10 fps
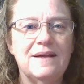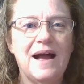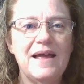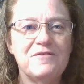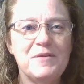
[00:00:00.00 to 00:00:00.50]

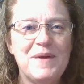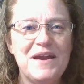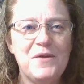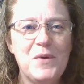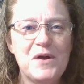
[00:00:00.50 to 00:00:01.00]
Hi
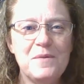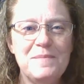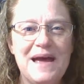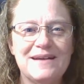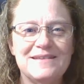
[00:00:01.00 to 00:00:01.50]
everybody, welcome
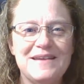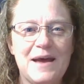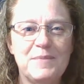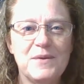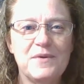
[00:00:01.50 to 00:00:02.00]
back to
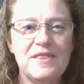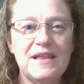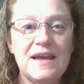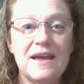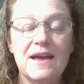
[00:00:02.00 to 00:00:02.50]
Tapping with
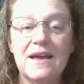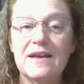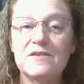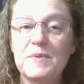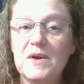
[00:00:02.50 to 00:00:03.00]
Lee.
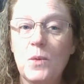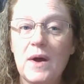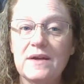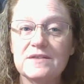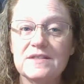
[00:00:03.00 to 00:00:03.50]
It's been a
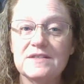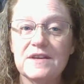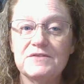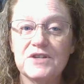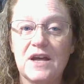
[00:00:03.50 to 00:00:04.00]
while since
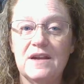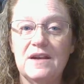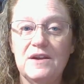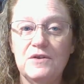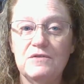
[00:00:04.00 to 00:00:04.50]
I've shot
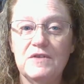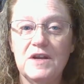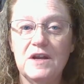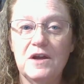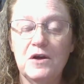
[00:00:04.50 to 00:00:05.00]
any new
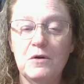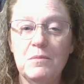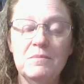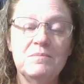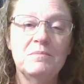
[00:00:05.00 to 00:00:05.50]
video,
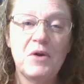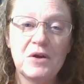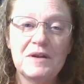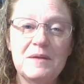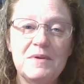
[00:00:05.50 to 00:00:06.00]

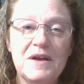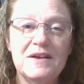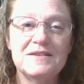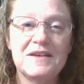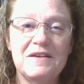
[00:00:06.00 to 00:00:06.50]
partly
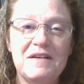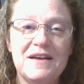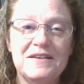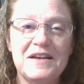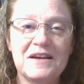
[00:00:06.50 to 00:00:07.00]
because I've had
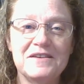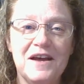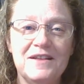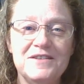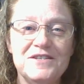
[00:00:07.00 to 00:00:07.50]
a
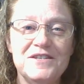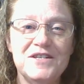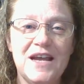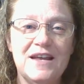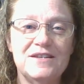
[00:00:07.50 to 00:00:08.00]
technology
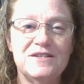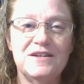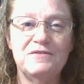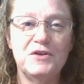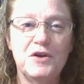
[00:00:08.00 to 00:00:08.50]
change, and
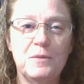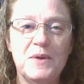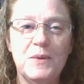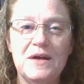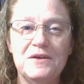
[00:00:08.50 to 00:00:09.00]
if you know me
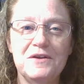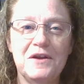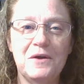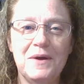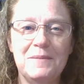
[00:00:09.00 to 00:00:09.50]
well, you
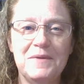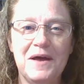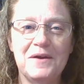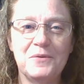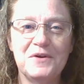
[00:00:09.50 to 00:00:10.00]
know I'm
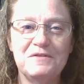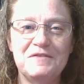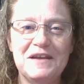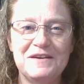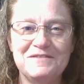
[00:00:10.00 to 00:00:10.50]
not a real
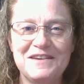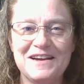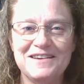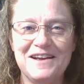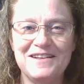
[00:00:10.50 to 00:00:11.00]
fan of
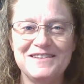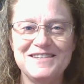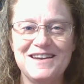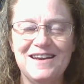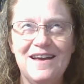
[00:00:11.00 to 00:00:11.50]

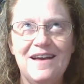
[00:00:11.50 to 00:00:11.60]
technology.